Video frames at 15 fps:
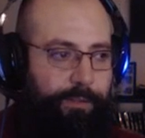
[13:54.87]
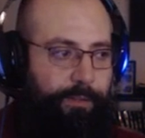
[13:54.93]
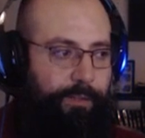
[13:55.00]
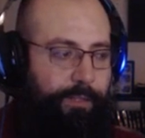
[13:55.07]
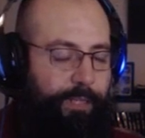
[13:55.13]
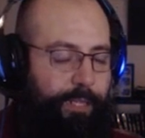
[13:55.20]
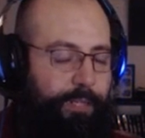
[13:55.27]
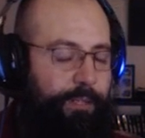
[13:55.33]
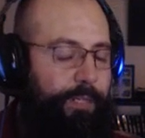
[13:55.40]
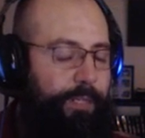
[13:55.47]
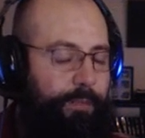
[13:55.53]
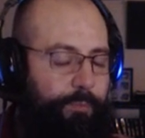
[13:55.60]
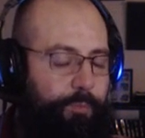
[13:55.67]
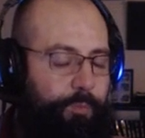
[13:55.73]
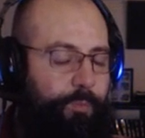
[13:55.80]

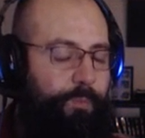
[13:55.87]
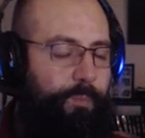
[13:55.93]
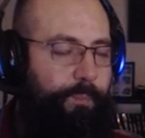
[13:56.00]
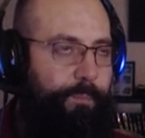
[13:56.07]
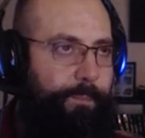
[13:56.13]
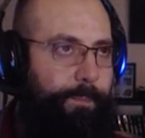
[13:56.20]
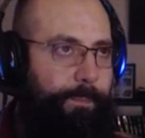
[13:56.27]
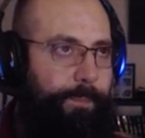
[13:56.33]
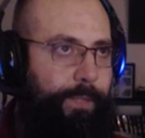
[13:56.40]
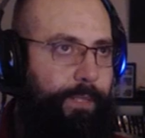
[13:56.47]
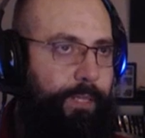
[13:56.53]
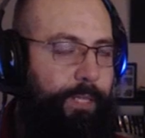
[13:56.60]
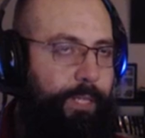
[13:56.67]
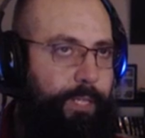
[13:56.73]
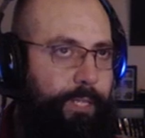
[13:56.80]
He
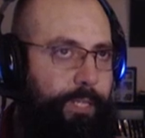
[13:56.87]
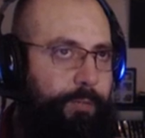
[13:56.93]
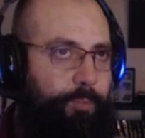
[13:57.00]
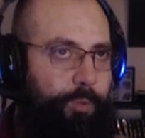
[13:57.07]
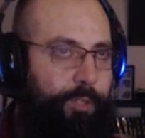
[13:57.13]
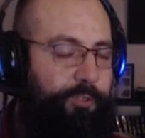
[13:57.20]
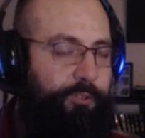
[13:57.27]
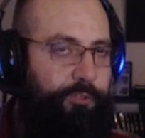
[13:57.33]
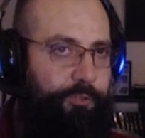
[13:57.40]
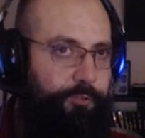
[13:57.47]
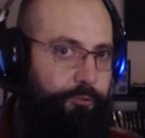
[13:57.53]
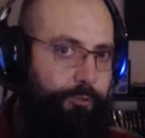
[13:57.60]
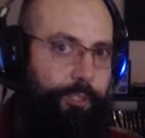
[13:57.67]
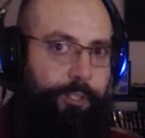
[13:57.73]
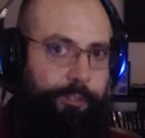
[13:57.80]
he was
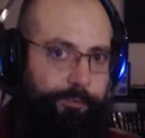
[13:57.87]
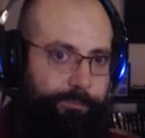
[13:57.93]
strong.